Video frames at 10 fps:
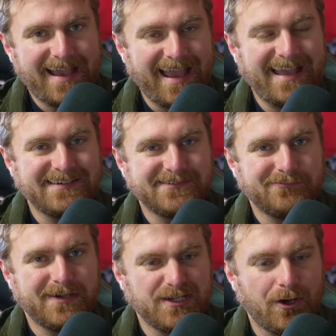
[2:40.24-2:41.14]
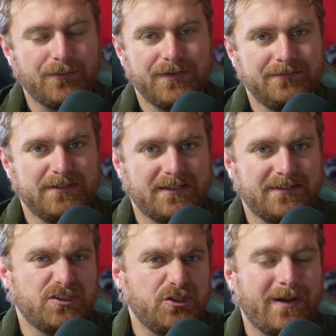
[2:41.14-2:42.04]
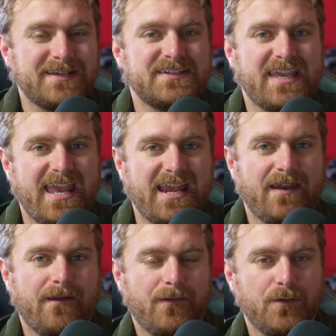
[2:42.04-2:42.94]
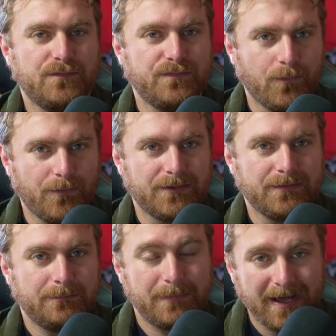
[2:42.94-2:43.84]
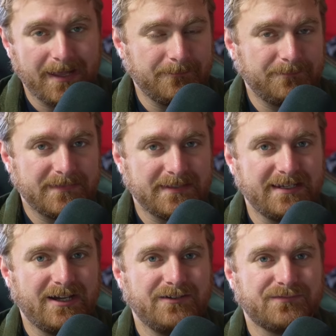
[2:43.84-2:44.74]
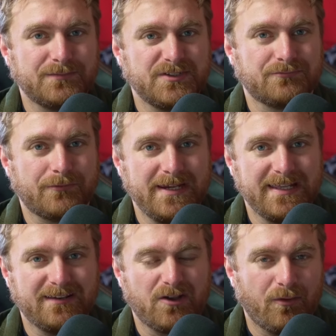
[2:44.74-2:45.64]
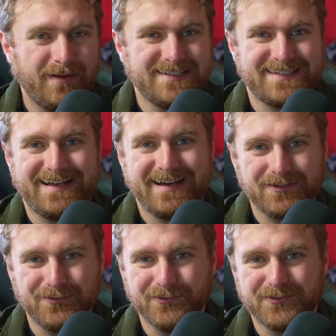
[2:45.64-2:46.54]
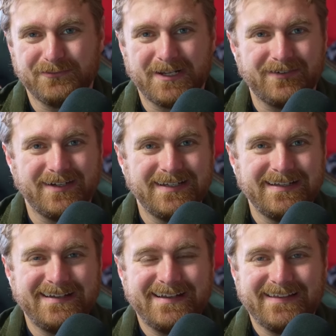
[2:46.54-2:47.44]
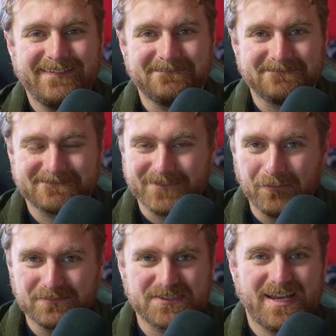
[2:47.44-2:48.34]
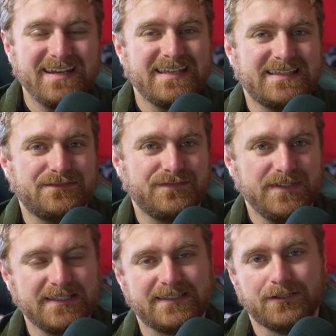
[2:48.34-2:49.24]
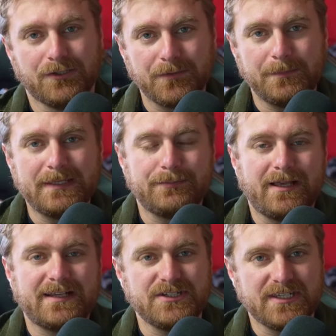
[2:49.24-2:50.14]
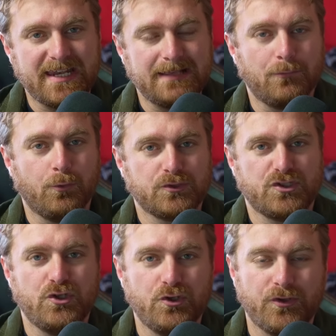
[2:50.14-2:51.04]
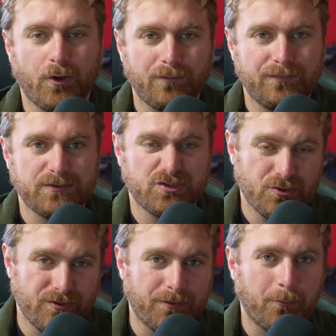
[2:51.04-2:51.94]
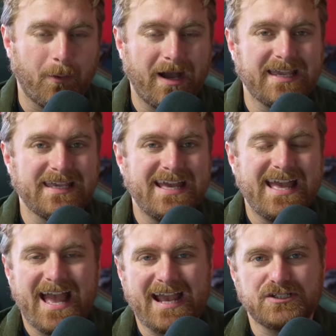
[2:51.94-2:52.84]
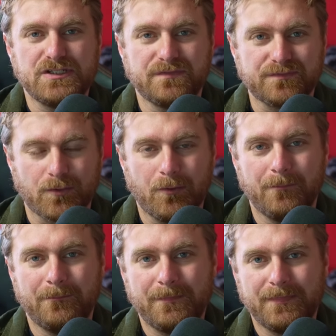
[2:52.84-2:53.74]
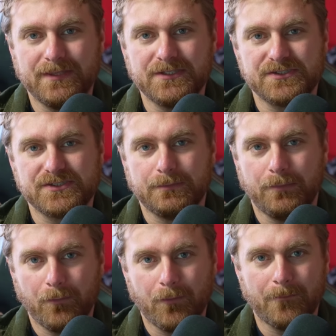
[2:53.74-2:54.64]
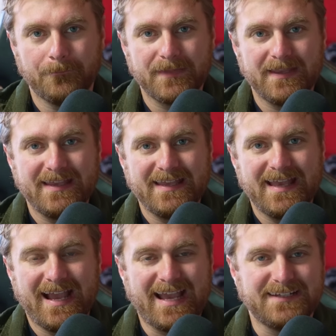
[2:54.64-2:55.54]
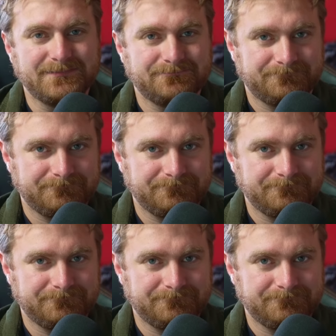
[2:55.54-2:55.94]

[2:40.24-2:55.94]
and we know that, you know, the US can afford it. But, you know, from just reading comments and articles and whatever, I'm starting to get the feeling that a lot of people are actually getting more turned off and turned away actually from this support. And